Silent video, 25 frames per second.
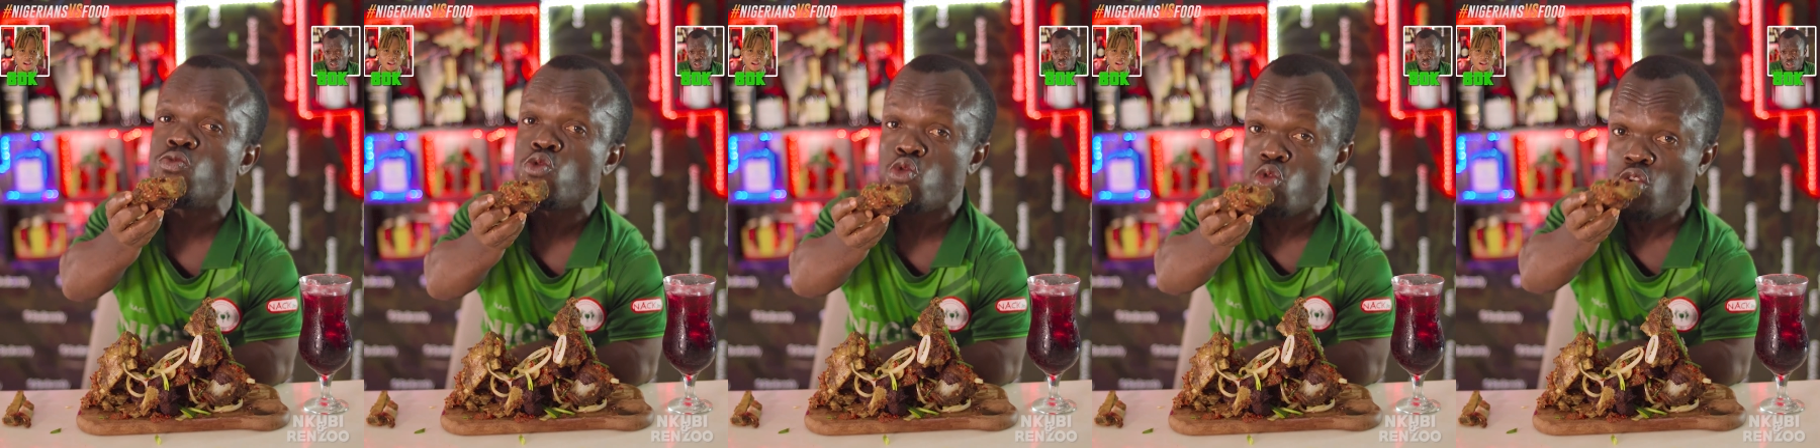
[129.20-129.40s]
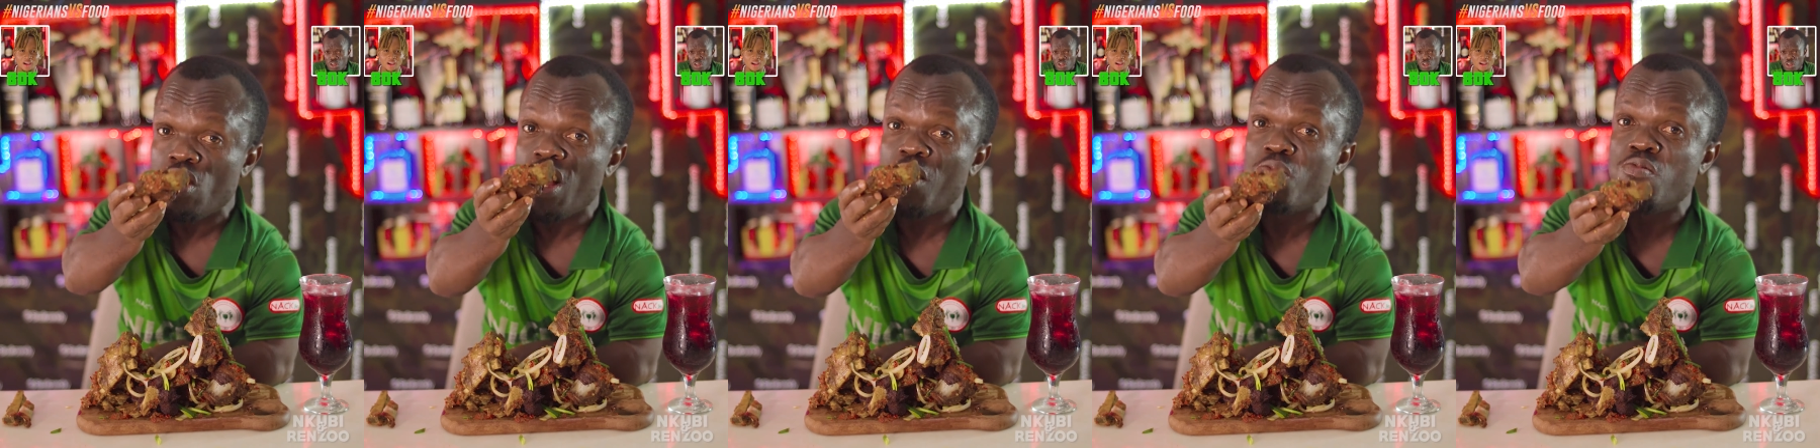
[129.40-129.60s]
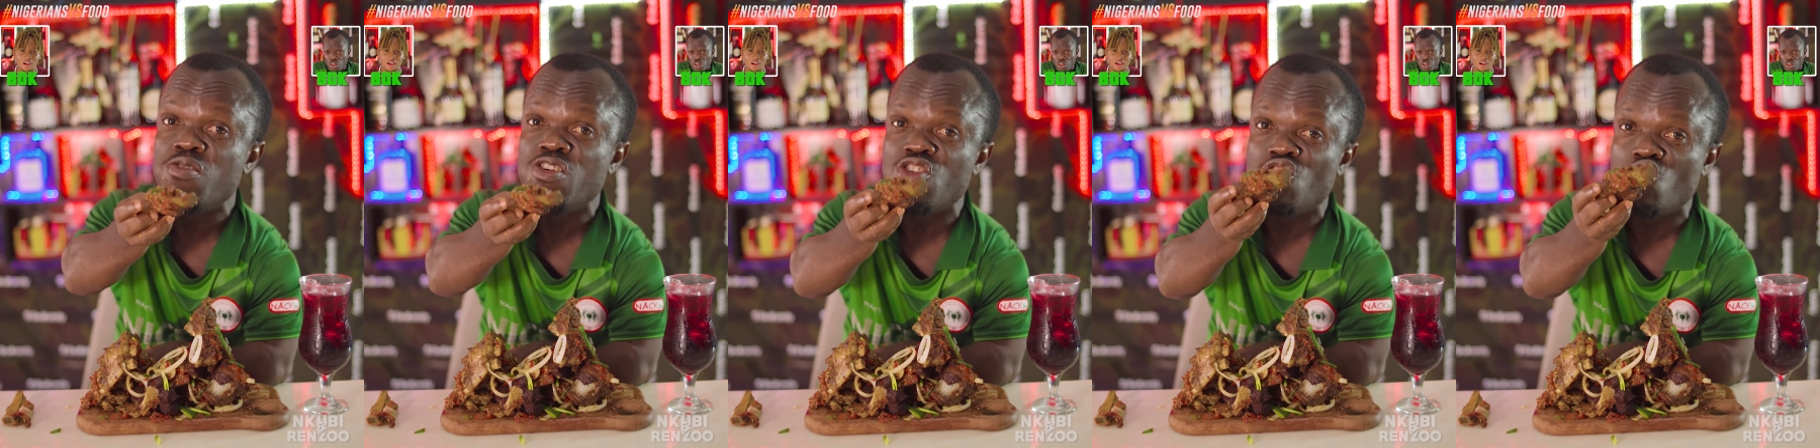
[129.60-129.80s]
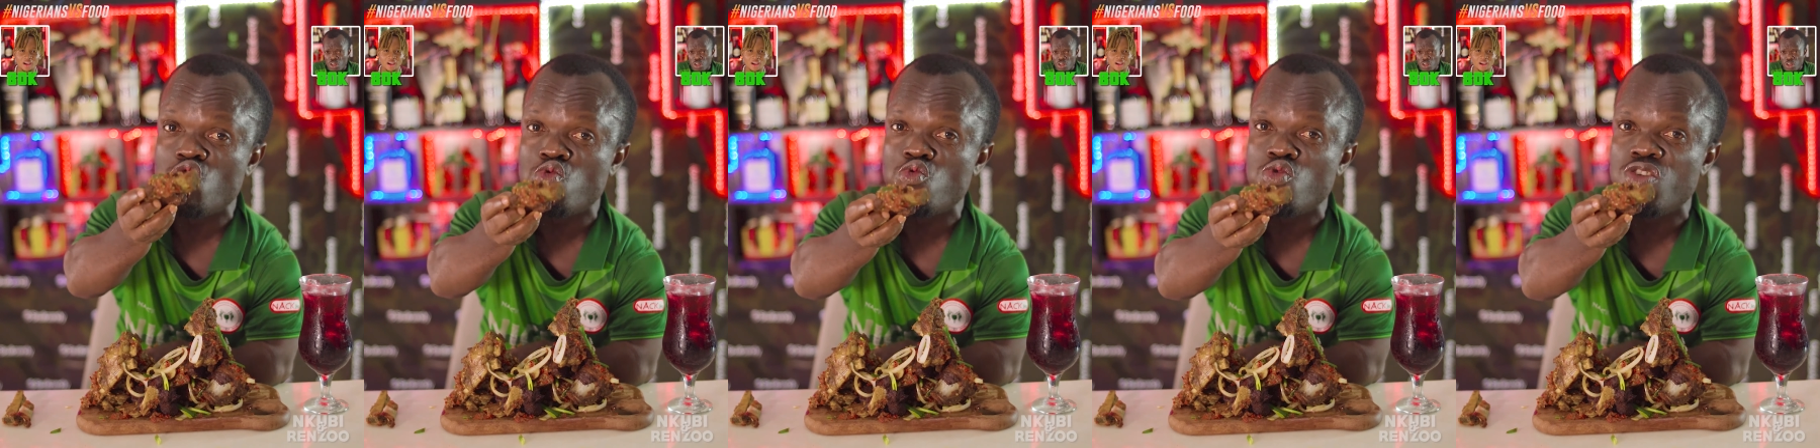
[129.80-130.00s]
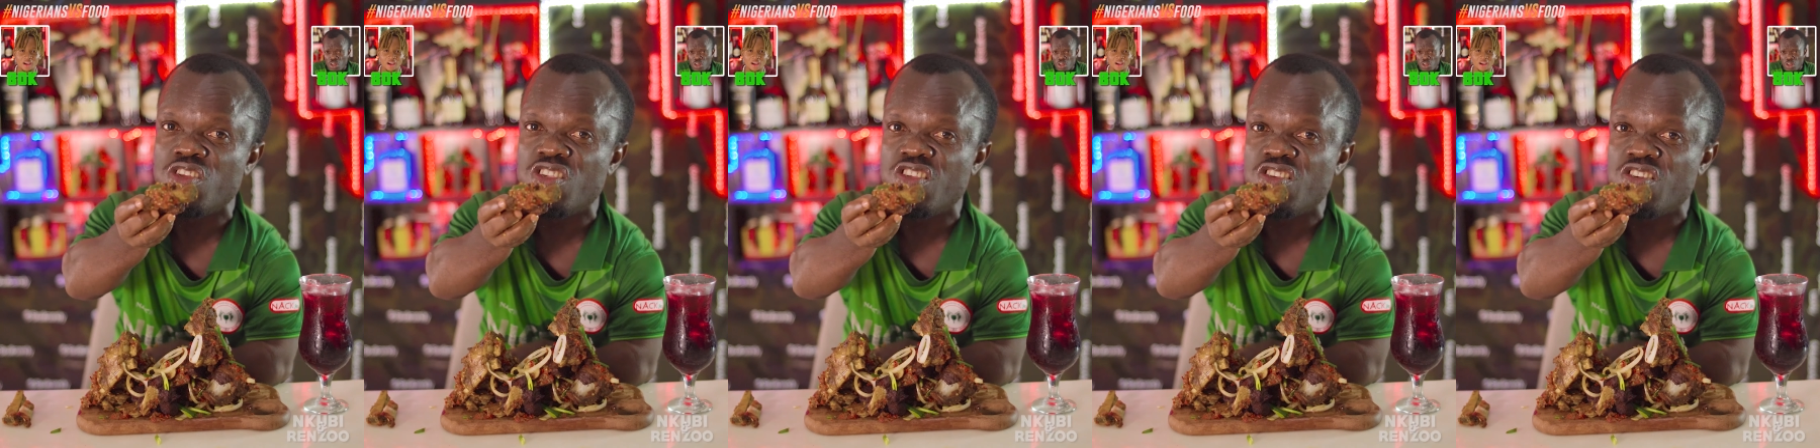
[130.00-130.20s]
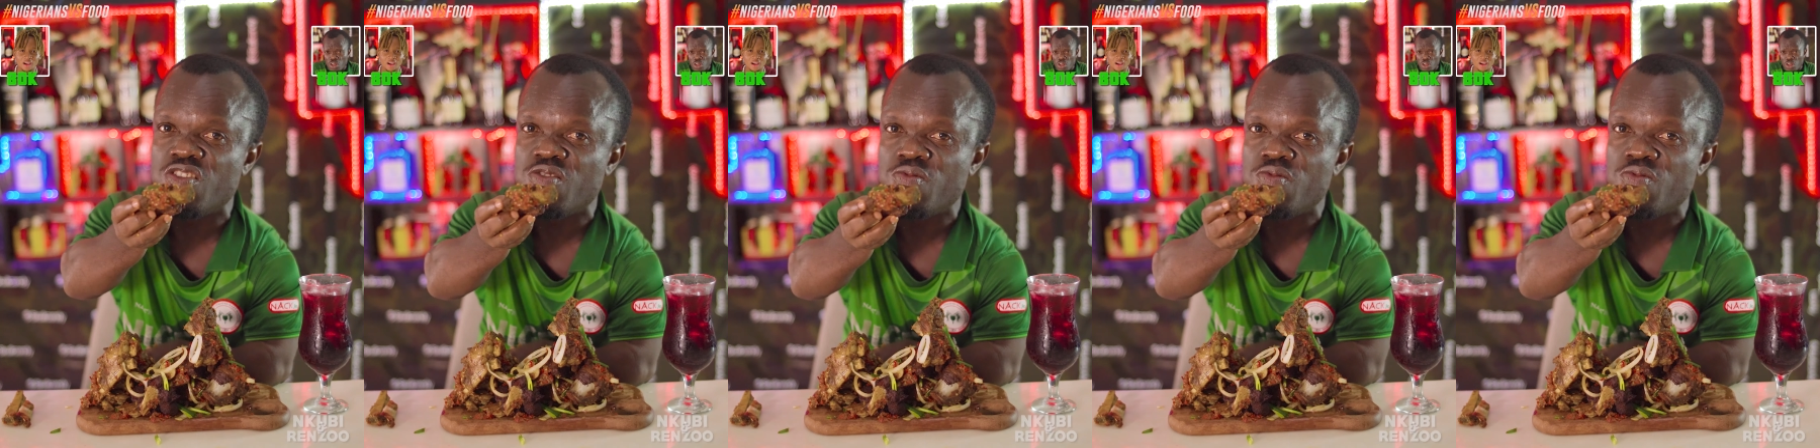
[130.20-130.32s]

What I mean sweet,